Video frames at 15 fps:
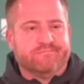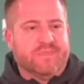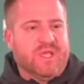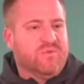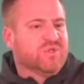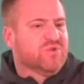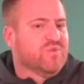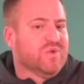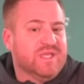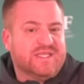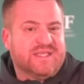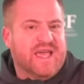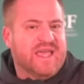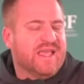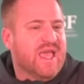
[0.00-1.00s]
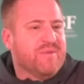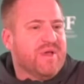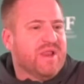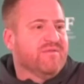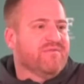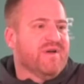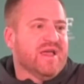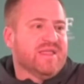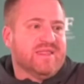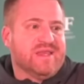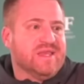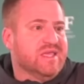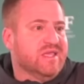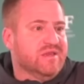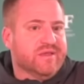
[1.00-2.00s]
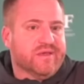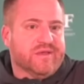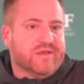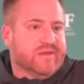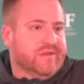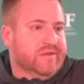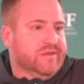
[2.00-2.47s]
It was a really tight game. I didn't find the need to